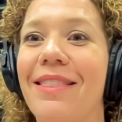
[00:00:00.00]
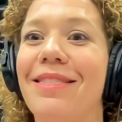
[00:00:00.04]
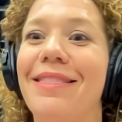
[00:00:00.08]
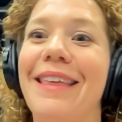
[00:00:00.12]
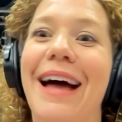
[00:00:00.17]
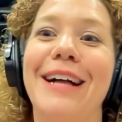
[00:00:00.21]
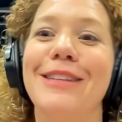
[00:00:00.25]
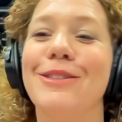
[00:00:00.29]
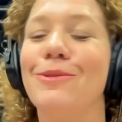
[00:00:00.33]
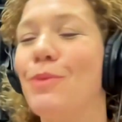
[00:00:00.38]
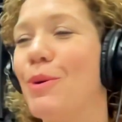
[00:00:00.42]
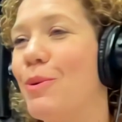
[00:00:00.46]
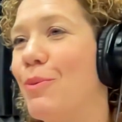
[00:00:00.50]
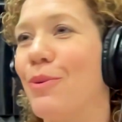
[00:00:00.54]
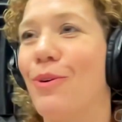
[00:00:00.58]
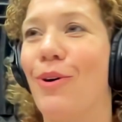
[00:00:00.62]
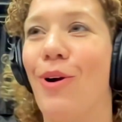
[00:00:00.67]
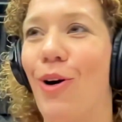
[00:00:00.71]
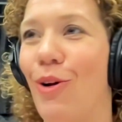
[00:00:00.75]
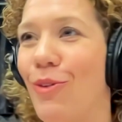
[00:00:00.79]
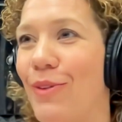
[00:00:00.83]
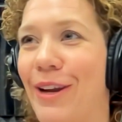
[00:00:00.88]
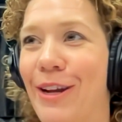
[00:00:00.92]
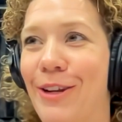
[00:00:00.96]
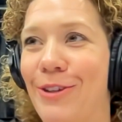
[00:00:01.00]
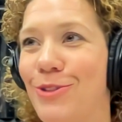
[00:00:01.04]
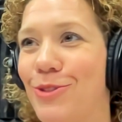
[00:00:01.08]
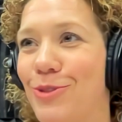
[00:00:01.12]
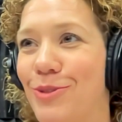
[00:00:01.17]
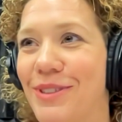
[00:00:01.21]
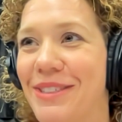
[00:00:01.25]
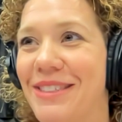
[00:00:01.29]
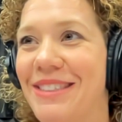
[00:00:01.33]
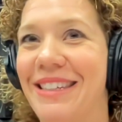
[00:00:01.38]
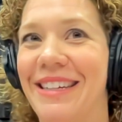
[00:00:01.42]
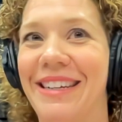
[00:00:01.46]
that's what we're all
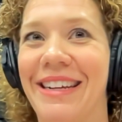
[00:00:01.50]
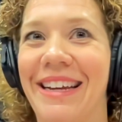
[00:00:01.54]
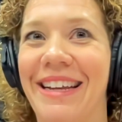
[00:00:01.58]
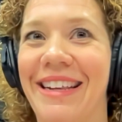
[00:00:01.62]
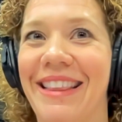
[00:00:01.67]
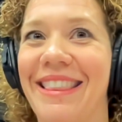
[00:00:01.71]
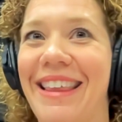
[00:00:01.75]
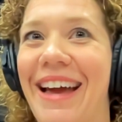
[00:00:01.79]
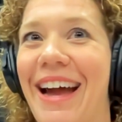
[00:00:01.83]
interested in.